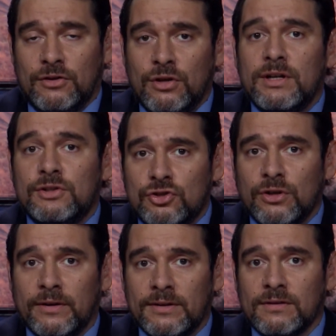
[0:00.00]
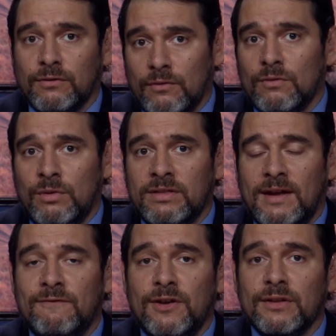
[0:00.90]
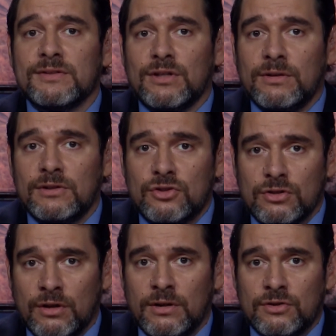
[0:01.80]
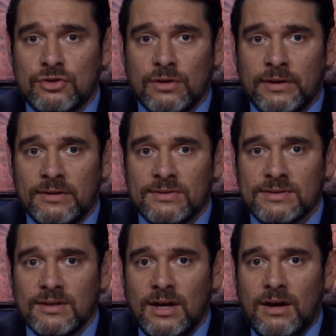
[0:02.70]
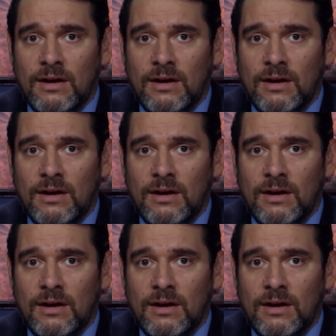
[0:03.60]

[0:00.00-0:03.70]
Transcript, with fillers: good insurance, what they feel is good, good insurance,